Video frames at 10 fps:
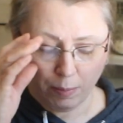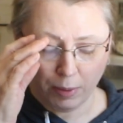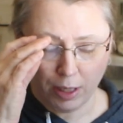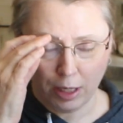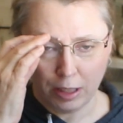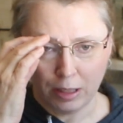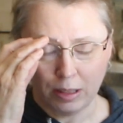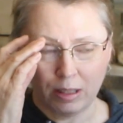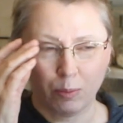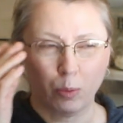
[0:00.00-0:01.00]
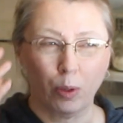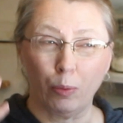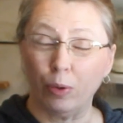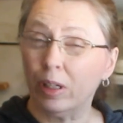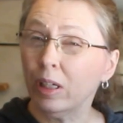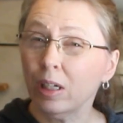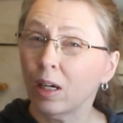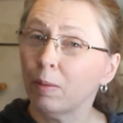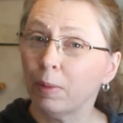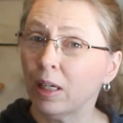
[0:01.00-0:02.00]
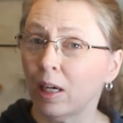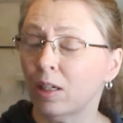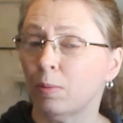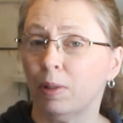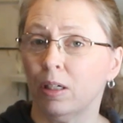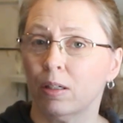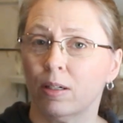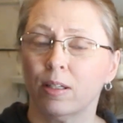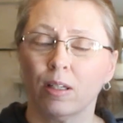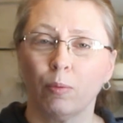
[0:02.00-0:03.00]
because we're really not big ketchup eaters.